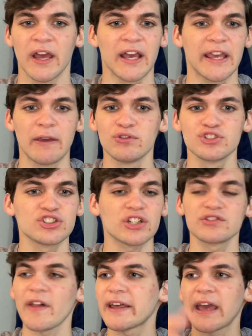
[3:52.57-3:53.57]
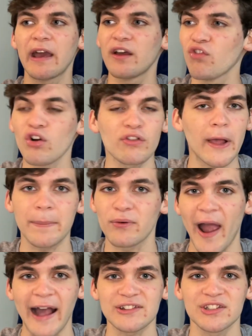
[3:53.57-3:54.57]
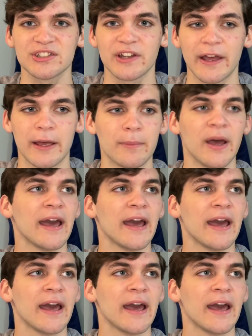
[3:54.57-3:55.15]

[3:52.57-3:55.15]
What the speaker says: He was just like, it looked like practice to him.